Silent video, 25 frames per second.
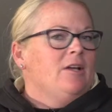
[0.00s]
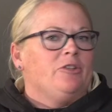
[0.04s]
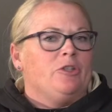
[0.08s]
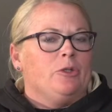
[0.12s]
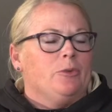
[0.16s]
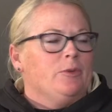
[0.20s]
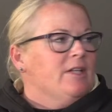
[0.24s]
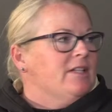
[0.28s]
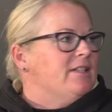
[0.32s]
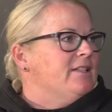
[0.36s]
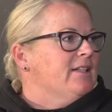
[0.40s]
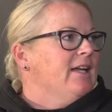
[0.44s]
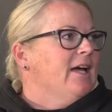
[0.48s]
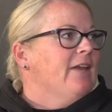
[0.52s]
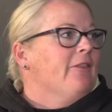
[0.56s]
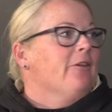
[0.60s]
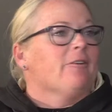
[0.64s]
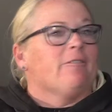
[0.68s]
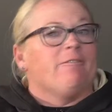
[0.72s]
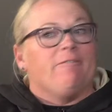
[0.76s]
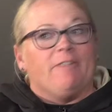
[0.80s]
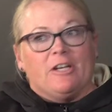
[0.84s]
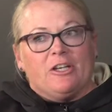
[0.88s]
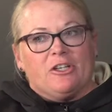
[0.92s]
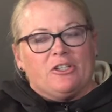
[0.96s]
doing it
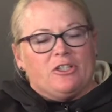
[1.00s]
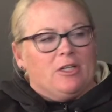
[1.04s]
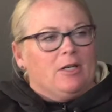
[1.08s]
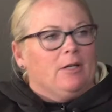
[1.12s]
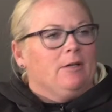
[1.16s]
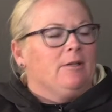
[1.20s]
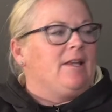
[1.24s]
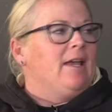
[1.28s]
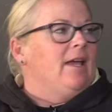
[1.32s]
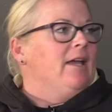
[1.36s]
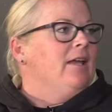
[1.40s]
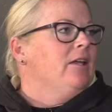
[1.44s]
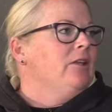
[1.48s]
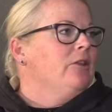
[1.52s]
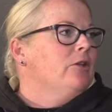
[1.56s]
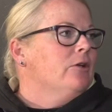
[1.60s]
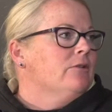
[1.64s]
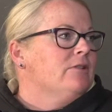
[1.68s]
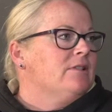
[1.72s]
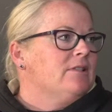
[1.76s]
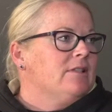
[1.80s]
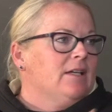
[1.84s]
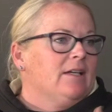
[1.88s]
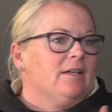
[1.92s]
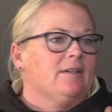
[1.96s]
together, finishing, taking
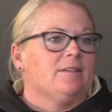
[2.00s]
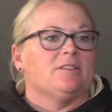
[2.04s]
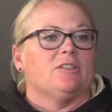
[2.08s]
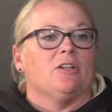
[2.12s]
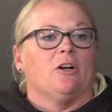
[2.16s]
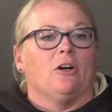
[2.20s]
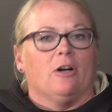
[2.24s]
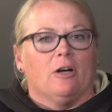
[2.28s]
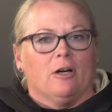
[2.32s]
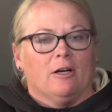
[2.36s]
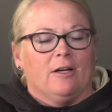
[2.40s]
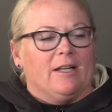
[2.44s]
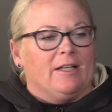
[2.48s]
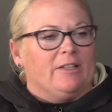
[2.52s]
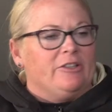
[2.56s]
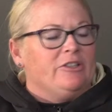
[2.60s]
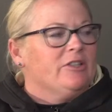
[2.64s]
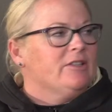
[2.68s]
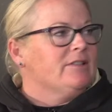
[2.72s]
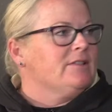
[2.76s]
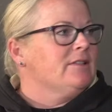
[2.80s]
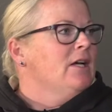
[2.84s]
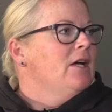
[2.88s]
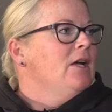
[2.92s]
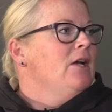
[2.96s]
those things to heart, and
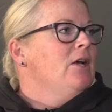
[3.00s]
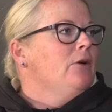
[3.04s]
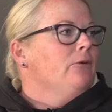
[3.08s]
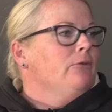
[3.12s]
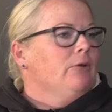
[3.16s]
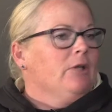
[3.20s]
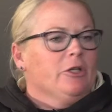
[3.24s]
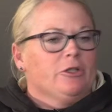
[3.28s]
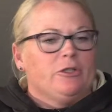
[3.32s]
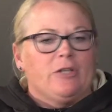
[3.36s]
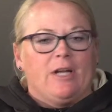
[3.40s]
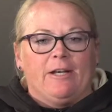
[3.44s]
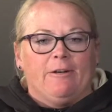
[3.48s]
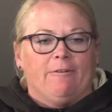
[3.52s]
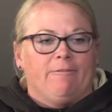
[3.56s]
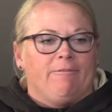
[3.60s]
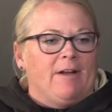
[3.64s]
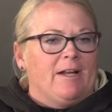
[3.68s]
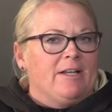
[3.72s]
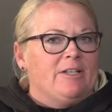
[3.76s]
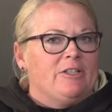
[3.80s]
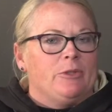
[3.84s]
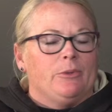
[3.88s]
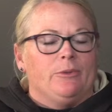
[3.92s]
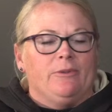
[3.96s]
just really trying to
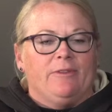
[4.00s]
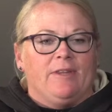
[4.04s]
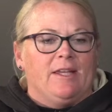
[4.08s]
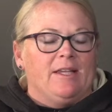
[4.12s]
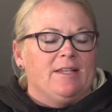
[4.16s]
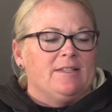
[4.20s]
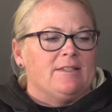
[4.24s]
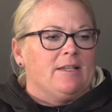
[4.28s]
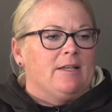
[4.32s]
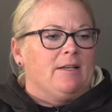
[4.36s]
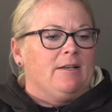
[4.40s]
fine tune things.